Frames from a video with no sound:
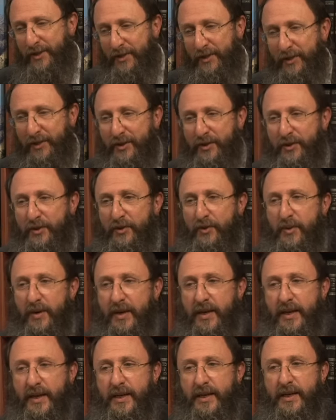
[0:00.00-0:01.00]
is also
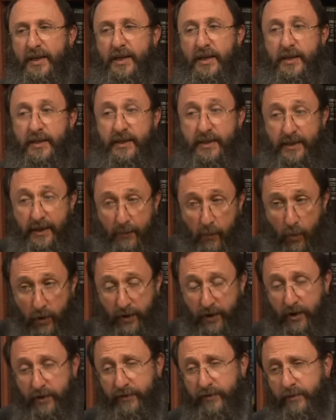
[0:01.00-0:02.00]

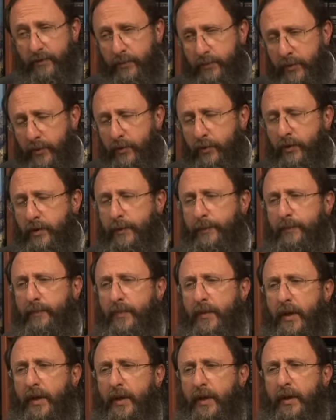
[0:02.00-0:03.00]
somewhat of a rebuke,
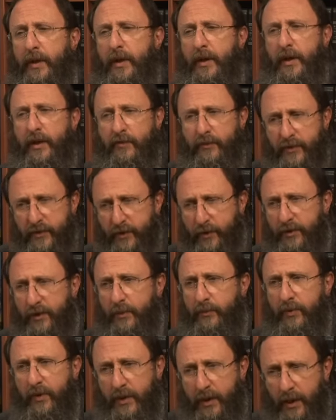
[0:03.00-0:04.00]
in Vezot
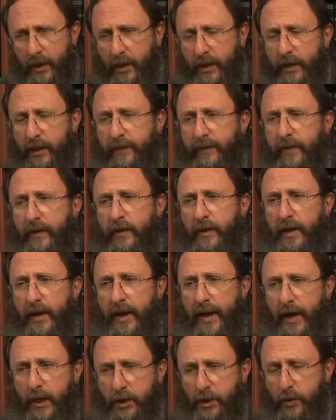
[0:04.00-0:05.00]
HaBracha, in the
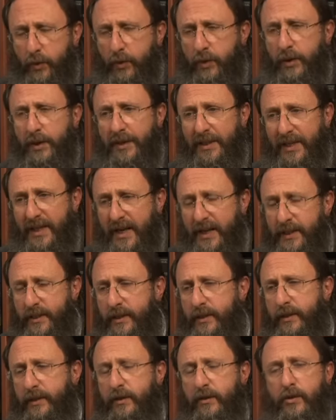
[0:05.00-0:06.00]
actual
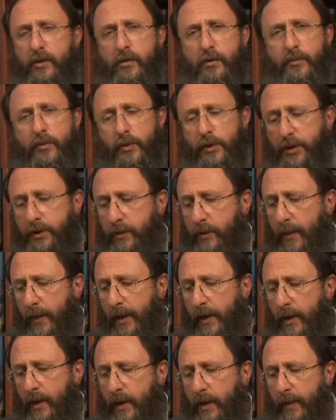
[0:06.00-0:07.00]
last Torah portion.
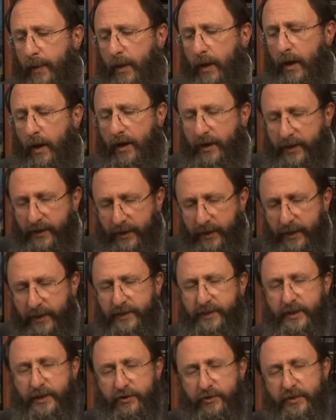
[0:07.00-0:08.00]
On an,
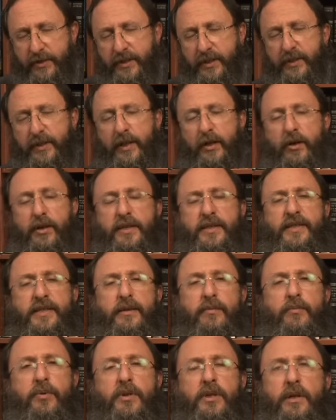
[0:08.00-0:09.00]
it's interesting that on a
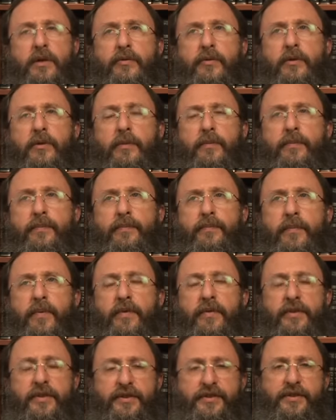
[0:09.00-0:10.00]
simple level,
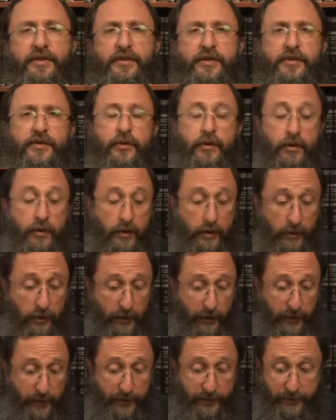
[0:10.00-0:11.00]
this
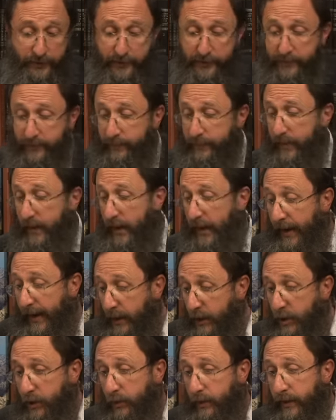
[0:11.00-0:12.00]
song is
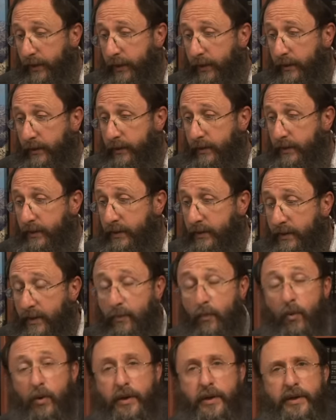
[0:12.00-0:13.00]
actually
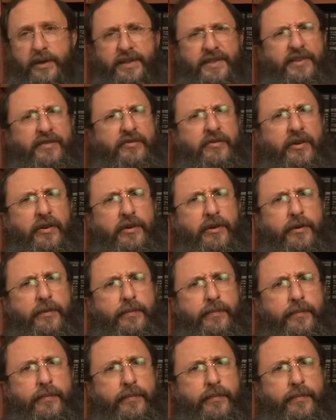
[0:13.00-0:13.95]
somewhat severe.